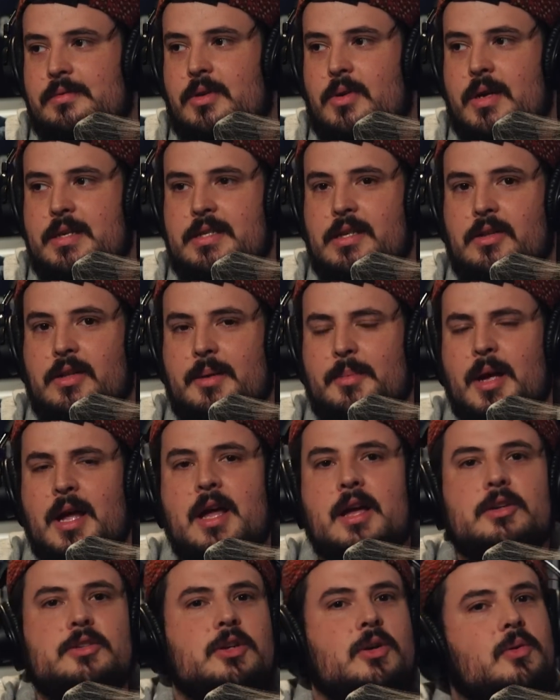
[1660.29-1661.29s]
crazy classic.
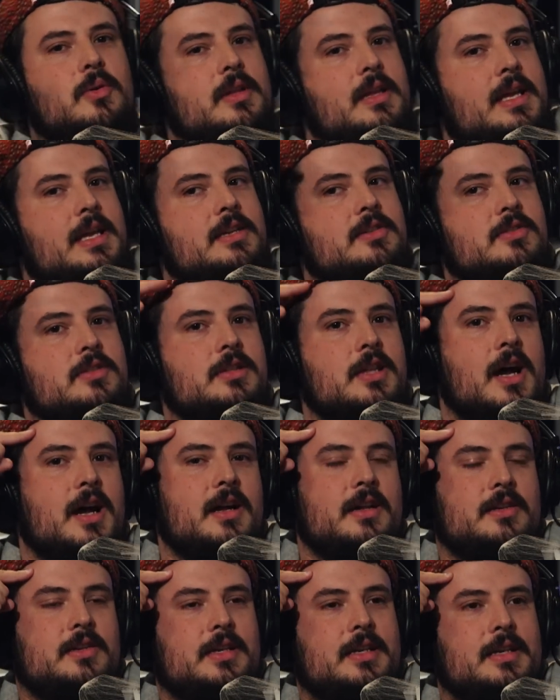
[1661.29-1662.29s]
clip. So his
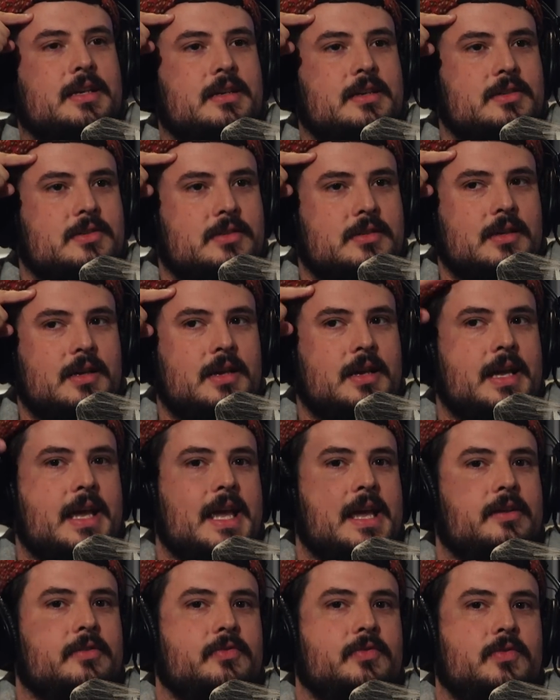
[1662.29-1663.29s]
thought is,
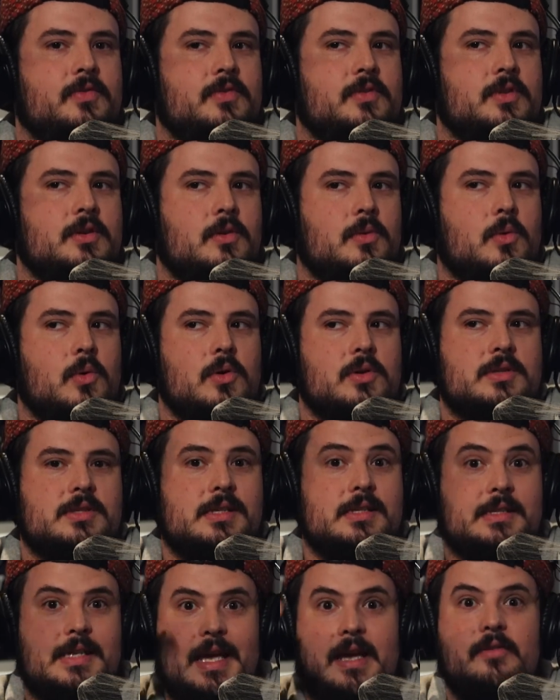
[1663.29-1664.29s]
if the horse
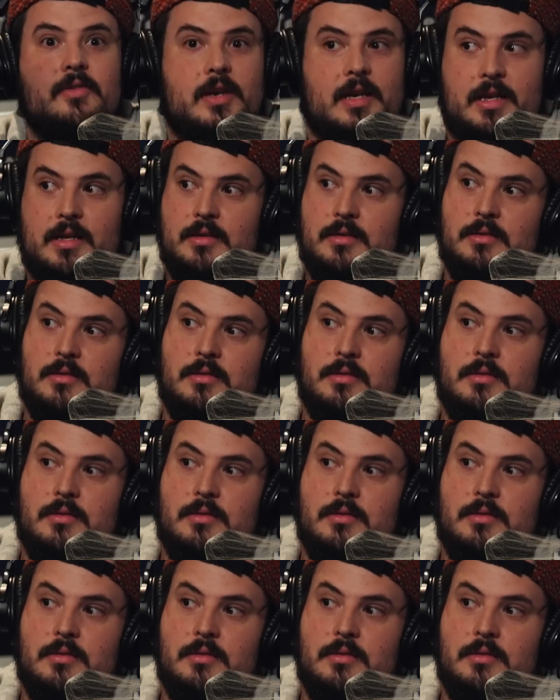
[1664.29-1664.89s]
is given it,